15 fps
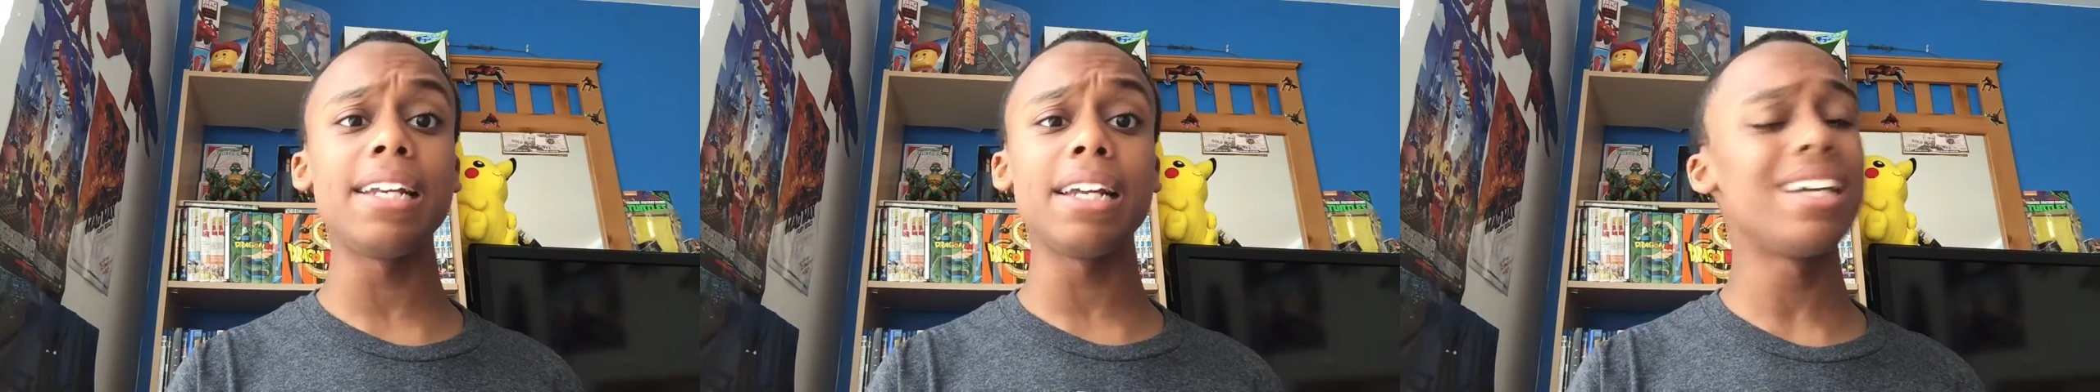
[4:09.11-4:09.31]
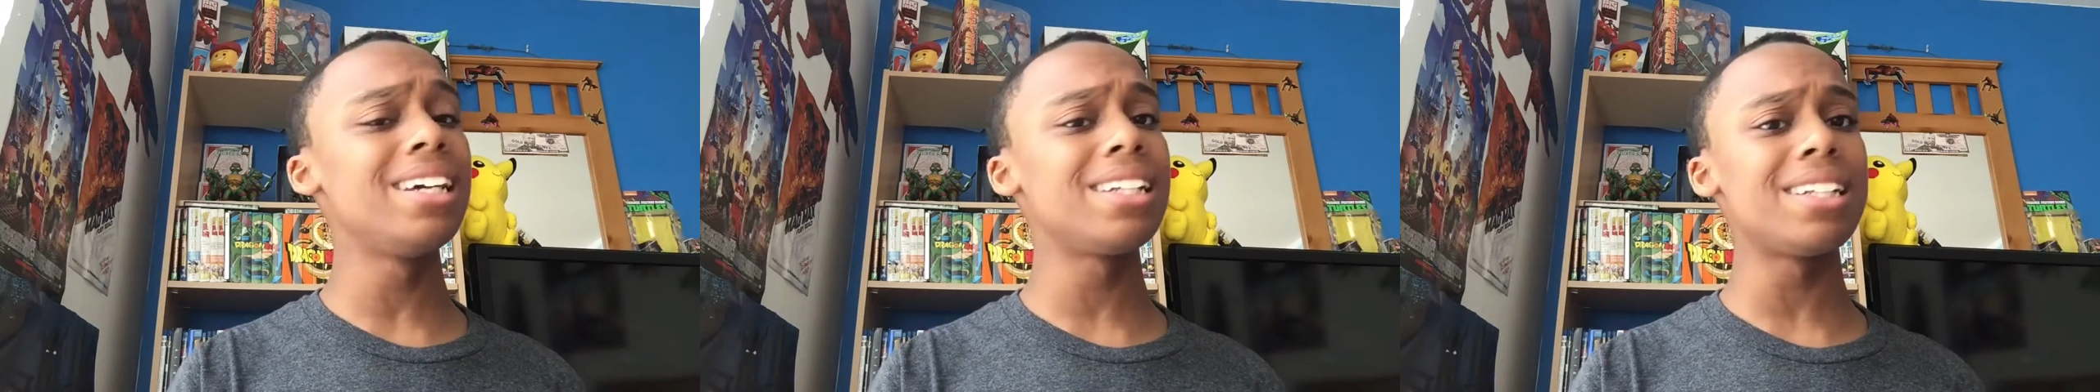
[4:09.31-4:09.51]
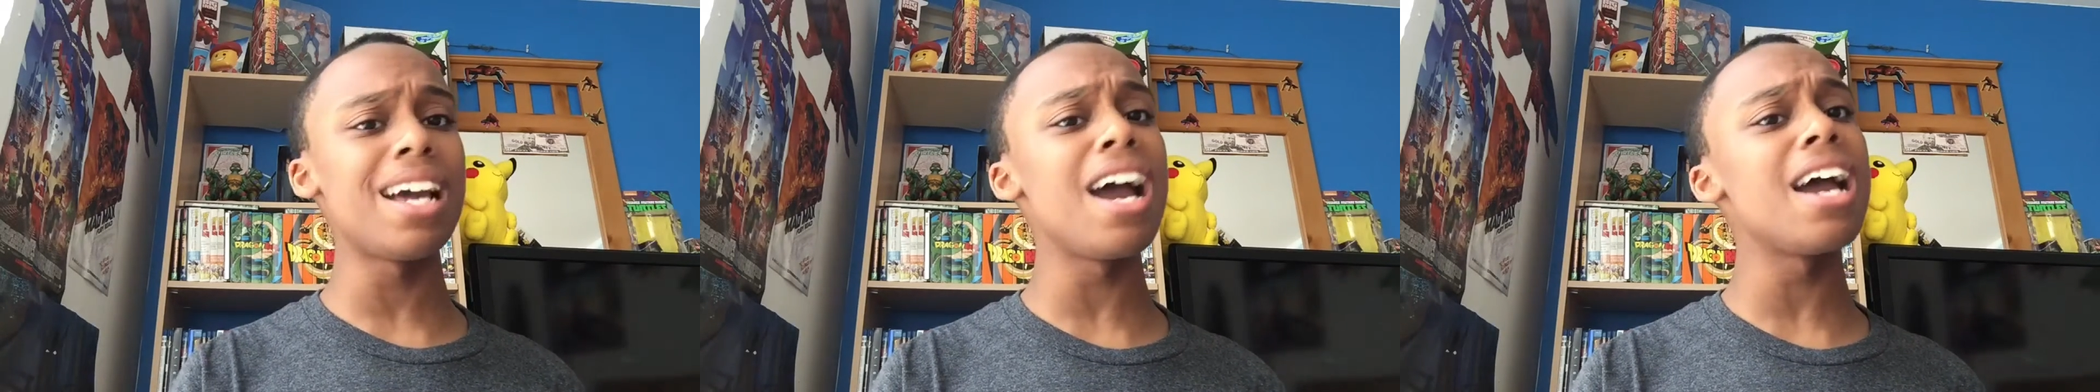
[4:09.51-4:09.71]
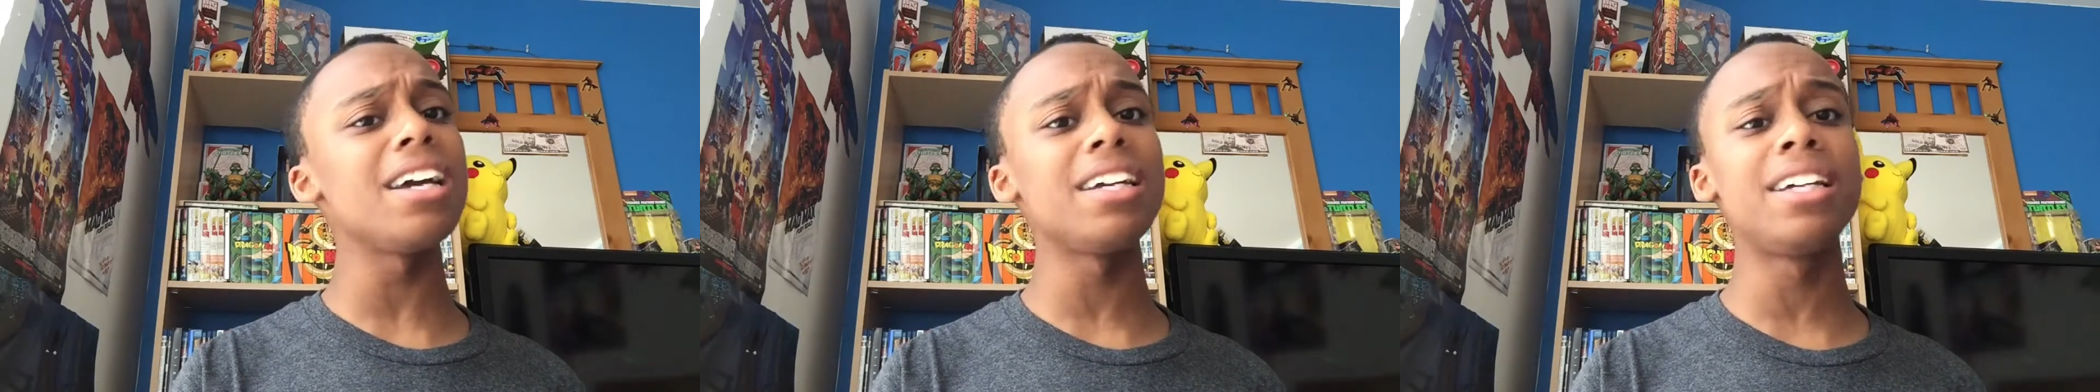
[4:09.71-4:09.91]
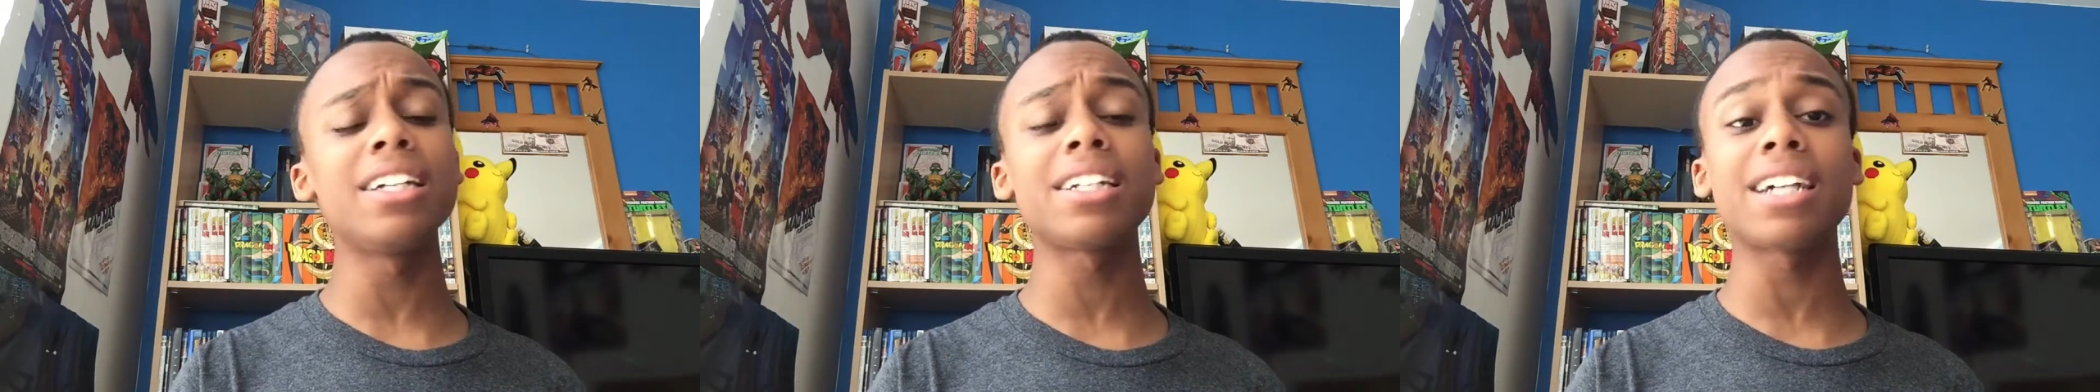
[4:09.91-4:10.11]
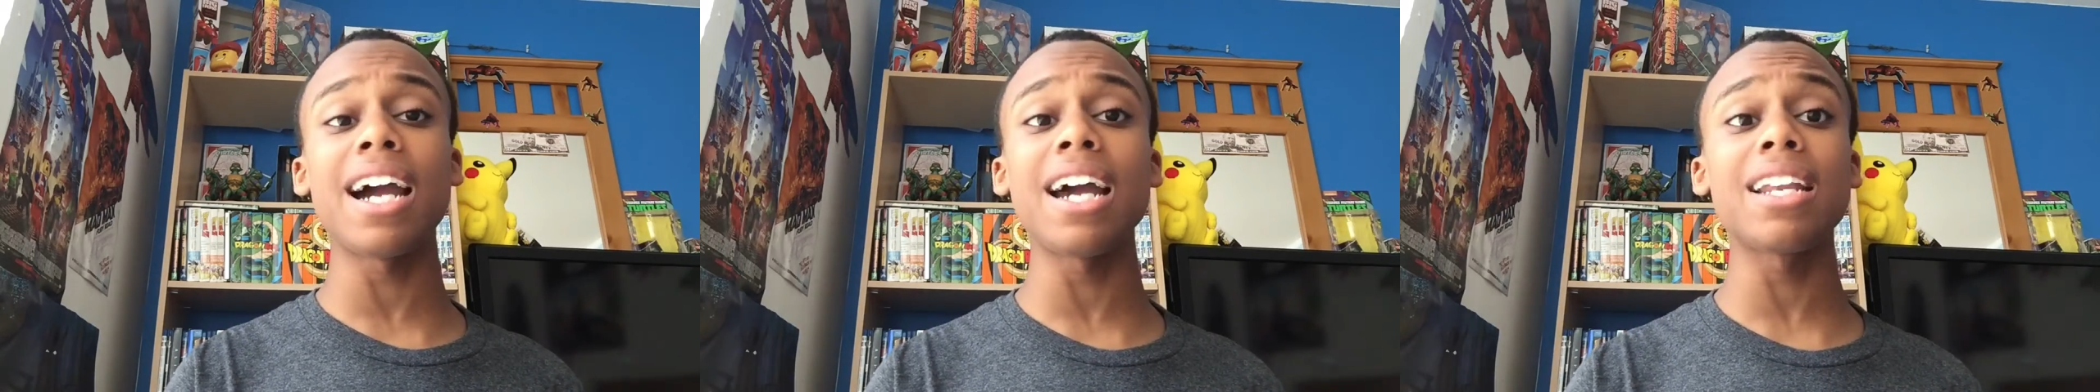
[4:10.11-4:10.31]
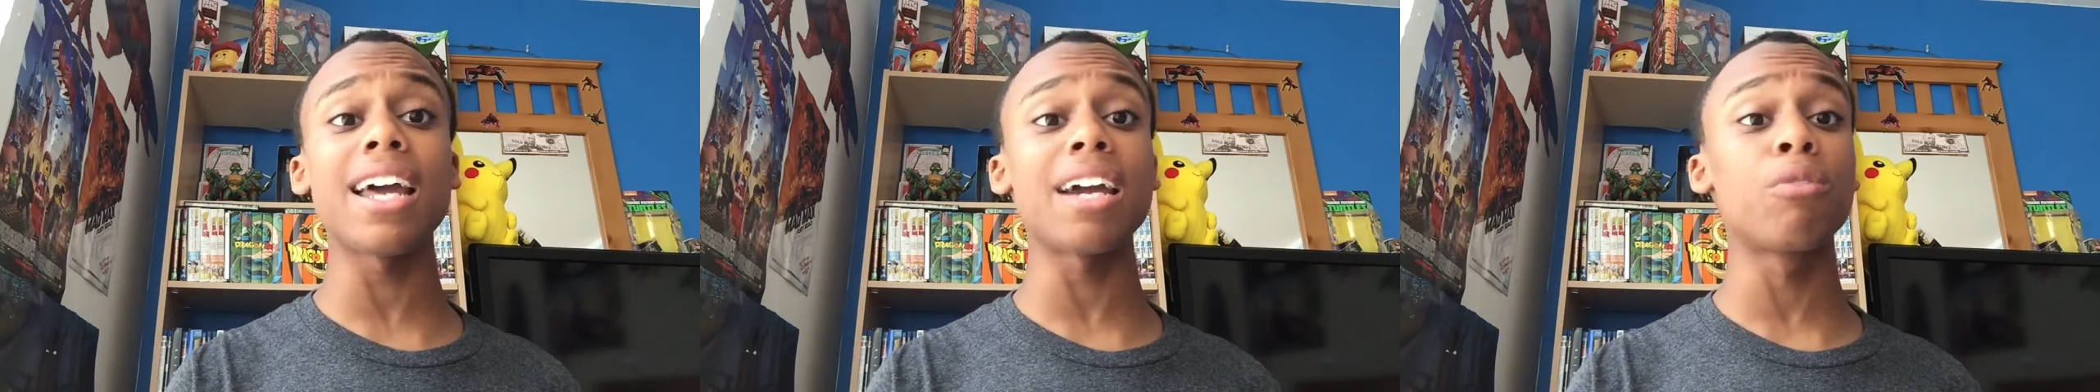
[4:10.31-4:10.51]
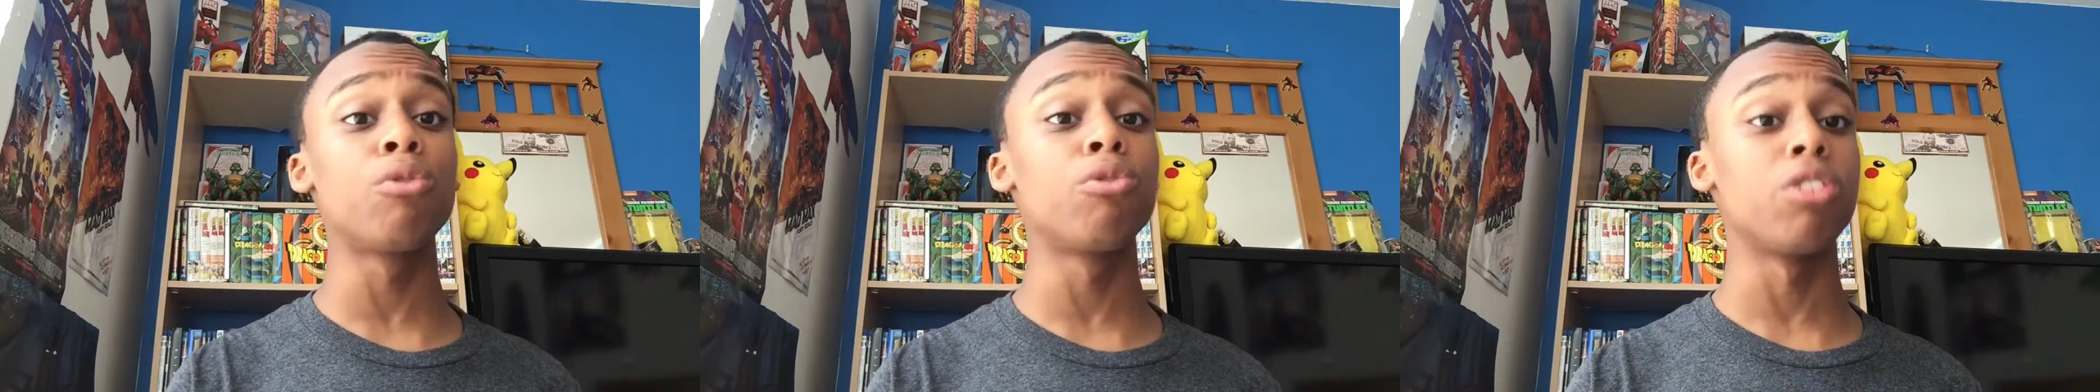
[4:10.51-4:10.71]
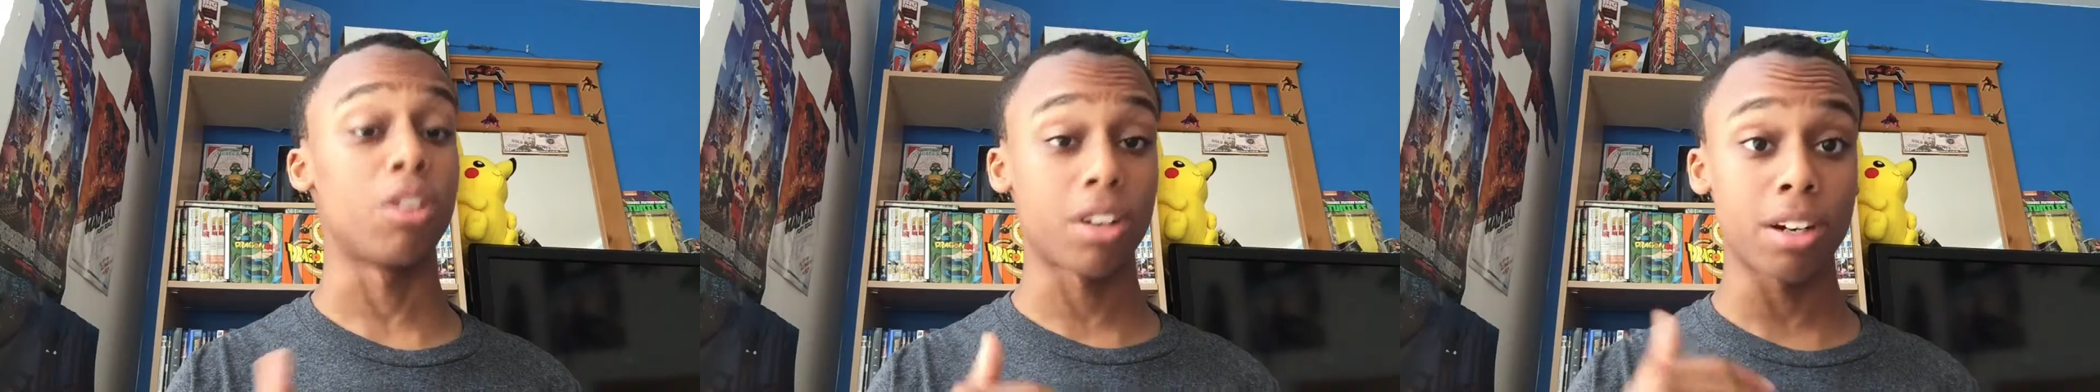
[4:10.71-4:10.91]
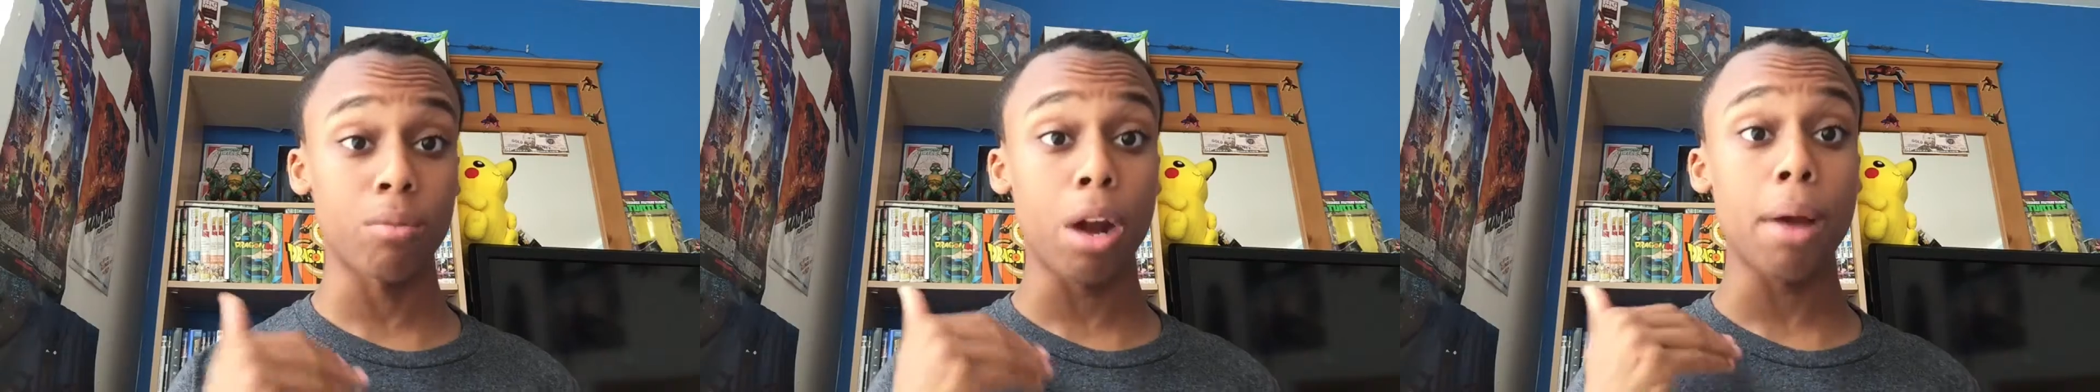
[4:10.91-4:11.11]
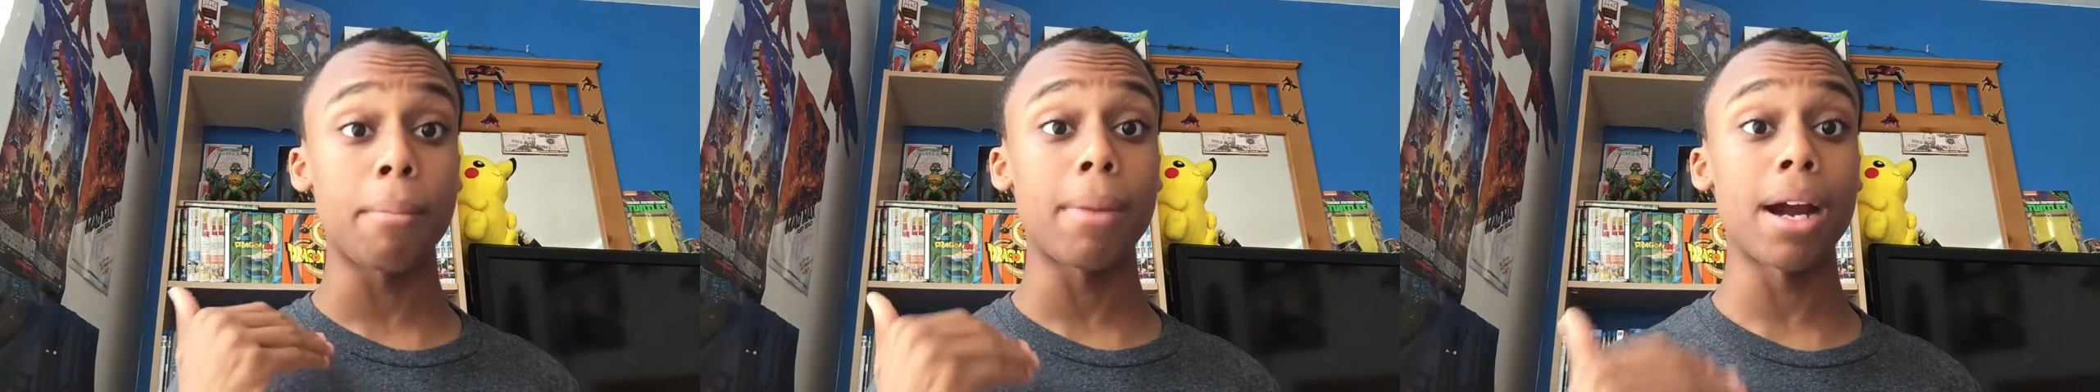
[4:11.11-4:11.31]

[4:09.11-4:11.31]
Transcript: He's not, he's kind of like, come on,